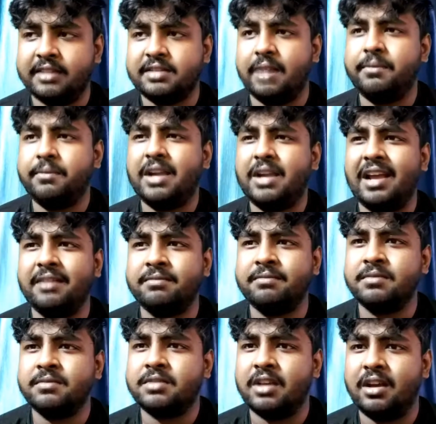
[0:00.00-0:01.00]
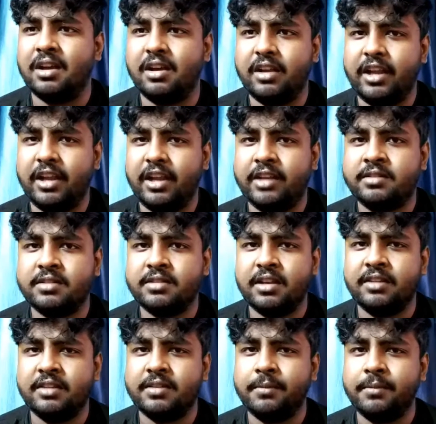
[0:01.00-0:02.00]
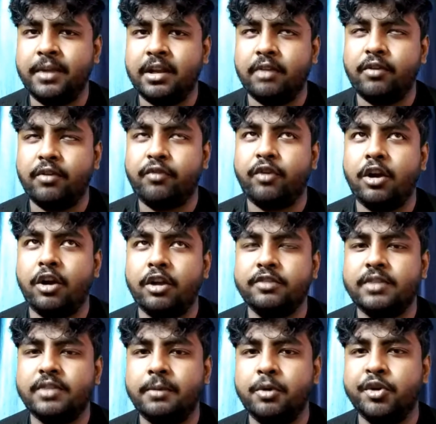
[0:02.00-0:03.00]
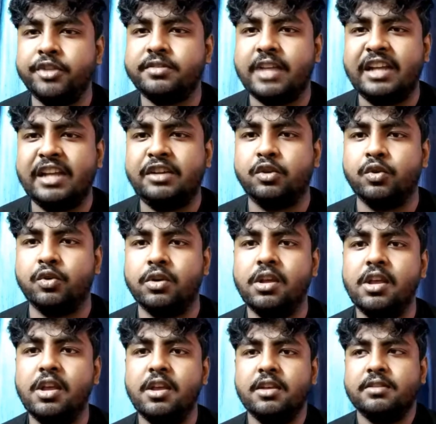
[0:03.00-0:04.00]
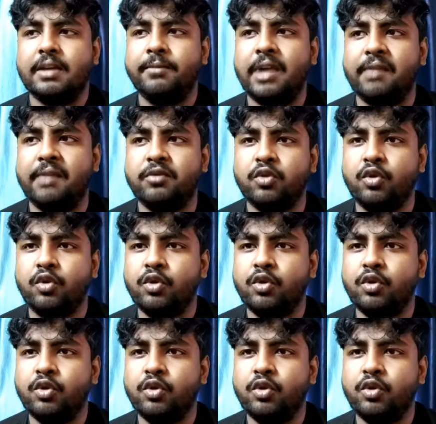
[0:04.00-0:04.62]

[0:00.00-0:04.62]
sometimes it's a bit of a fault on Simeone's side too. Sometimes